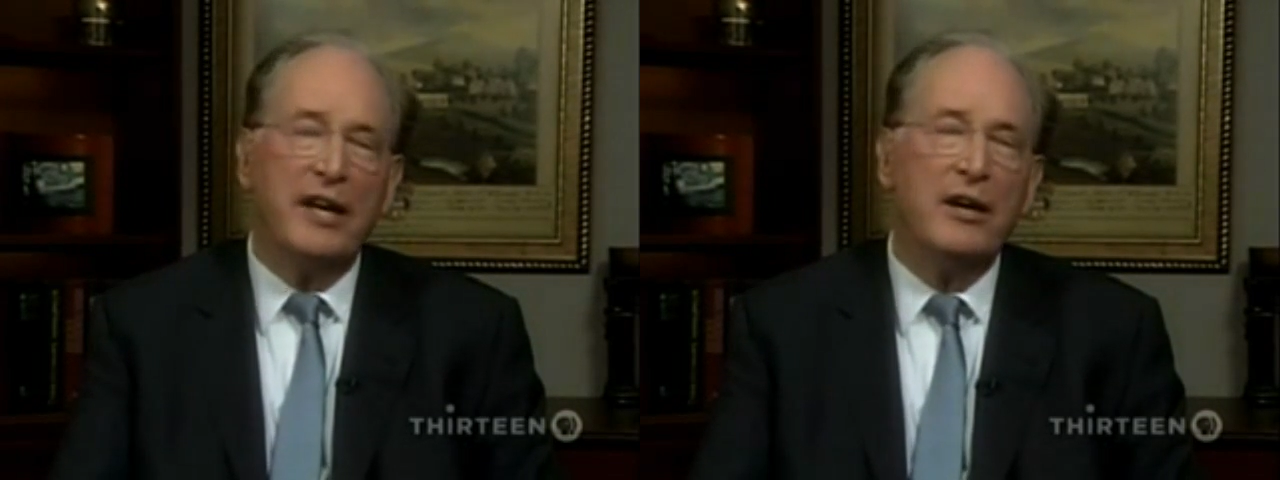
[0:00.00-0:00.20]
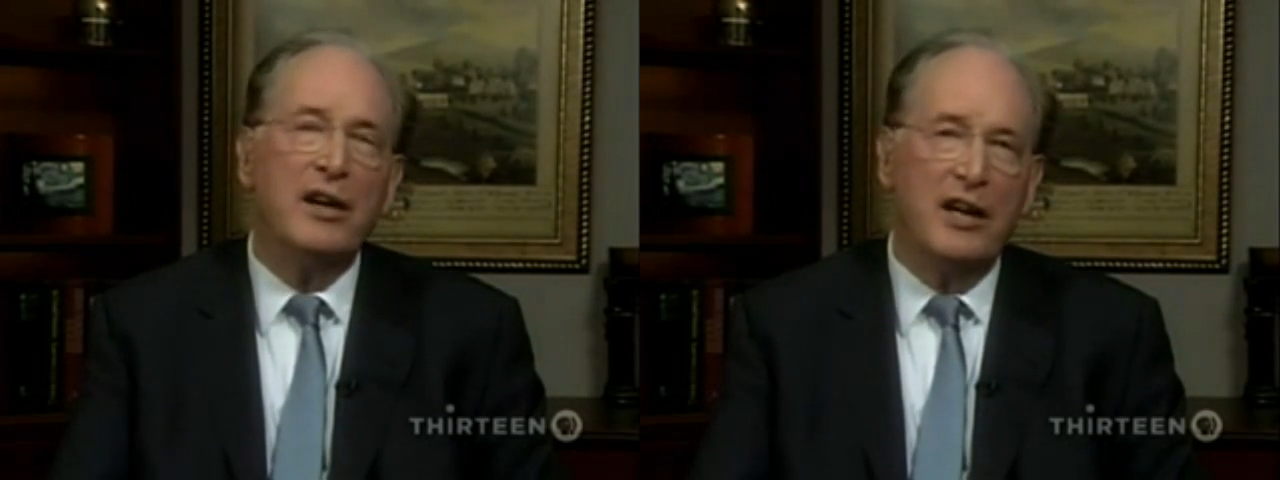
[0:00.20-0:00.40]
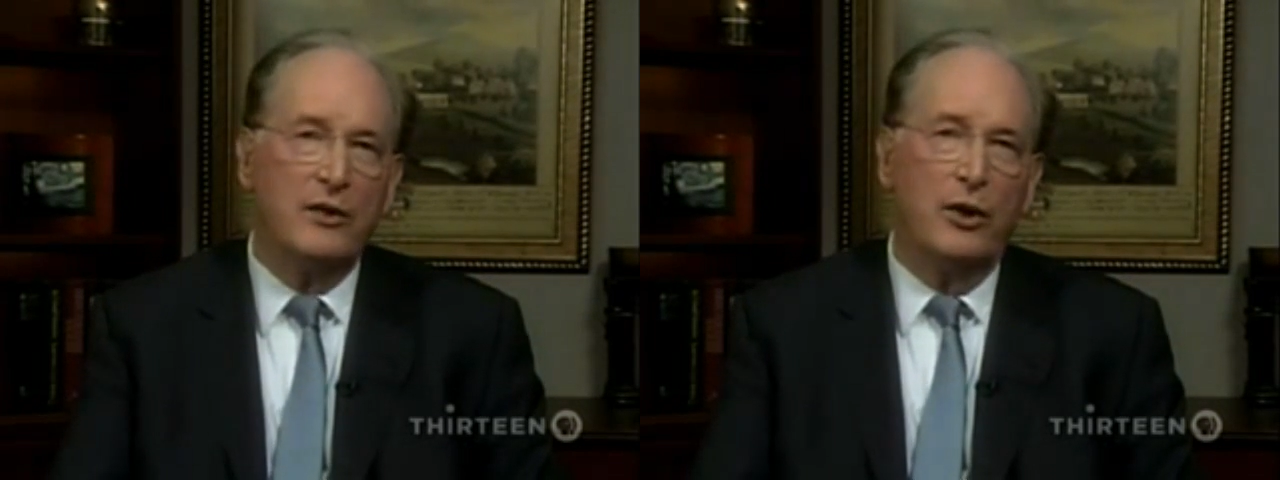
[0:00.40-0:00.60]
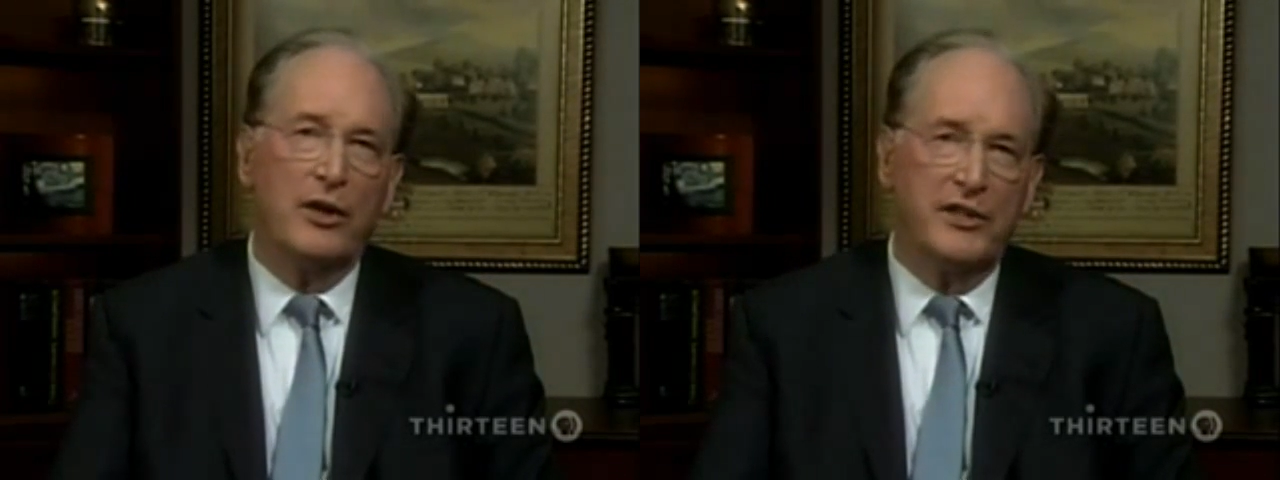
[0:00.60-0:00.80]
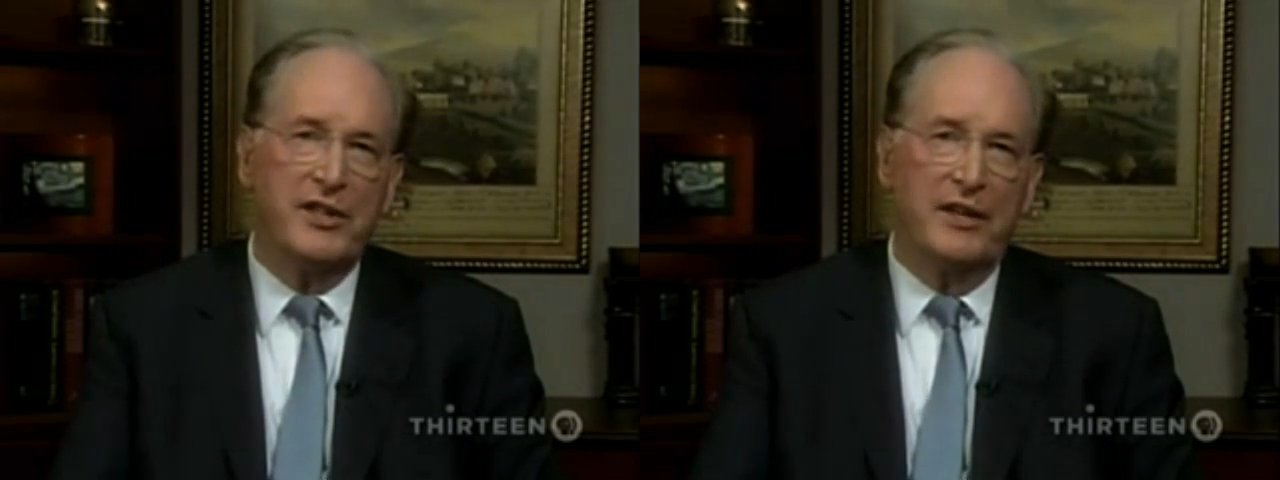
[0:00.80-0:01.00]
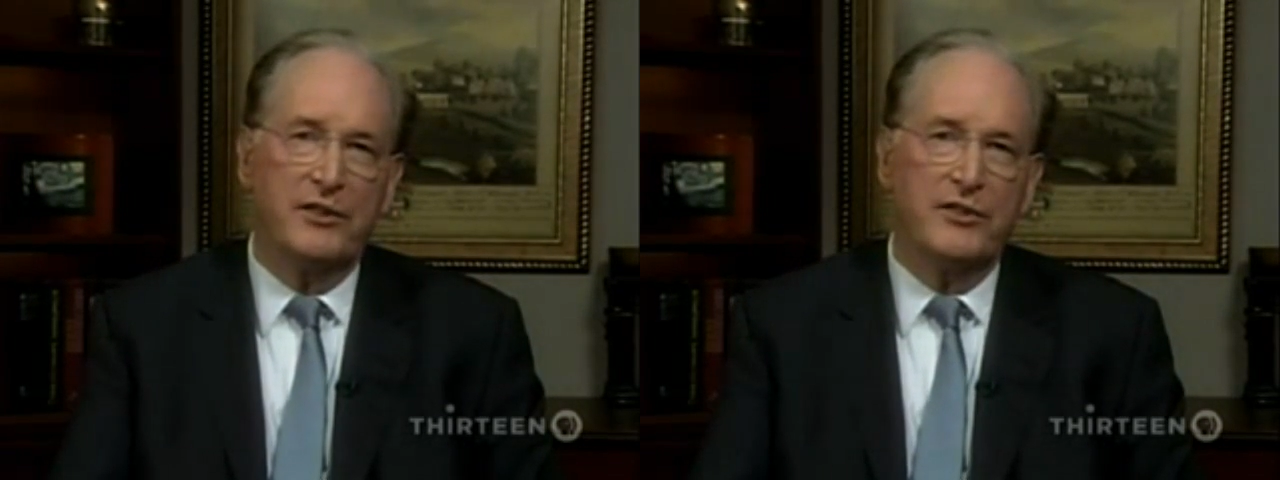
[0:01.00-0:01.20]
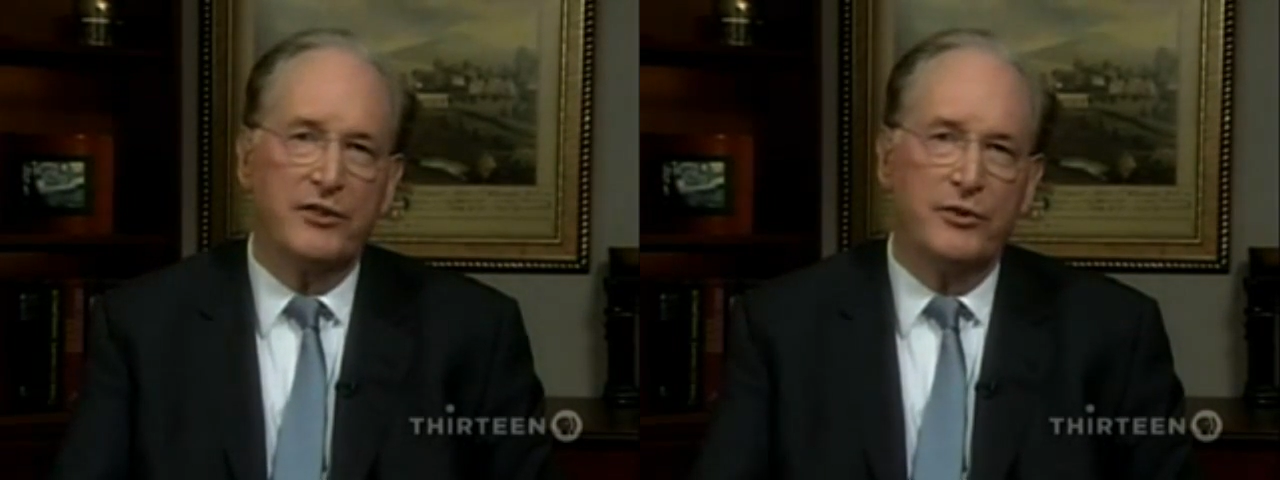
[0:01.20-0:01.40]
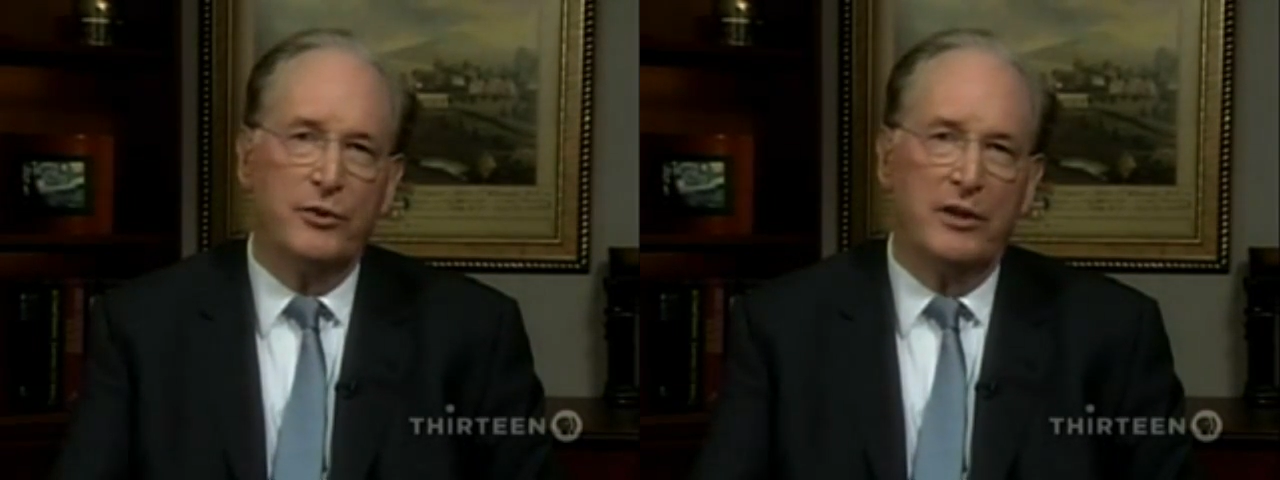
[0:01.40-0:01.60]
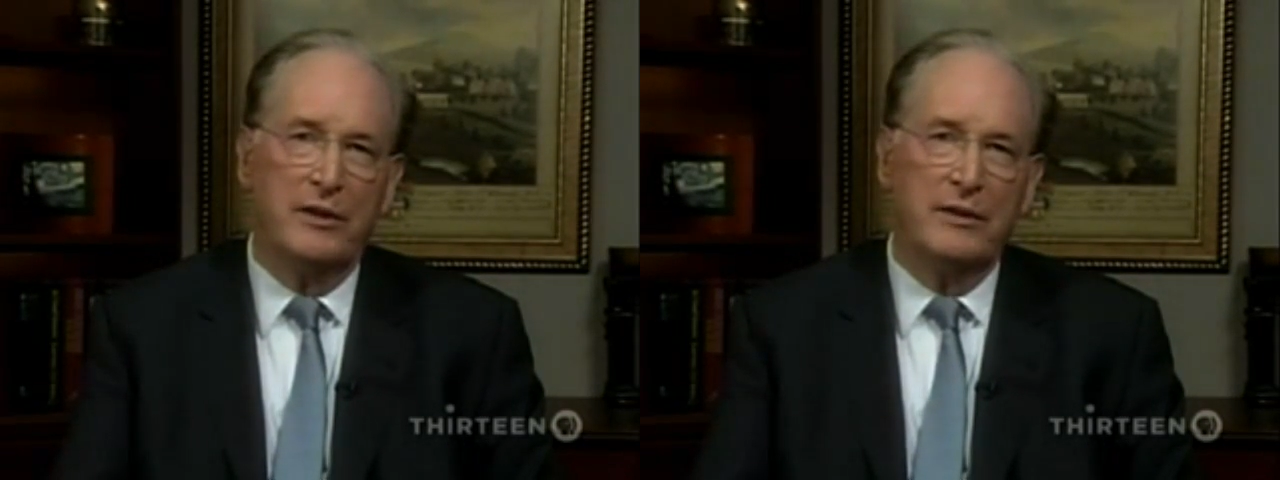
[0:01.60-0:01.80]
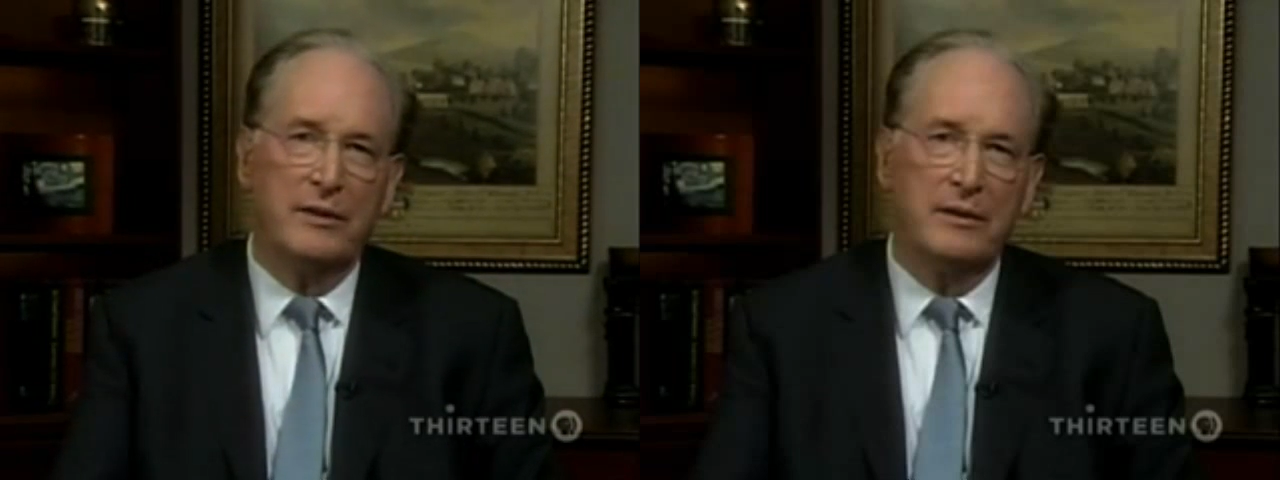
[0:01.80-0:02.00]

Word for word: care how long it takes us to do it.